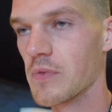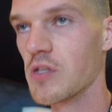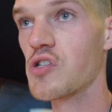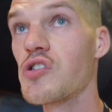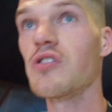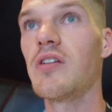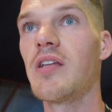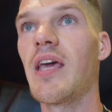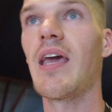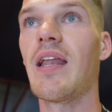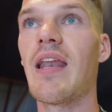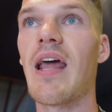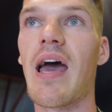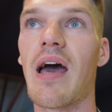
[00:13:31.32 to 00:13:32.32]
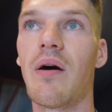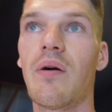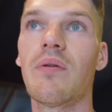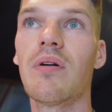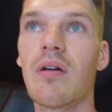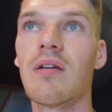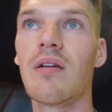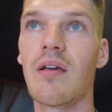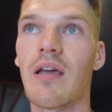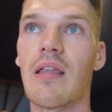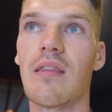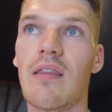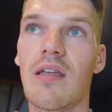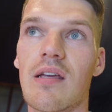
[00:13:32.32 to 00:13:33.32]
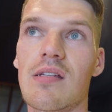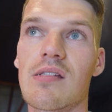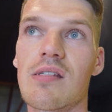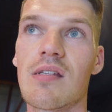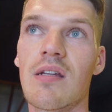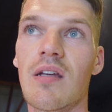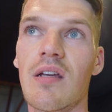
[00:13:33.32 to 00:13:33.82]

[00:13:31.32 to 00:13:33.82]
stood here now in this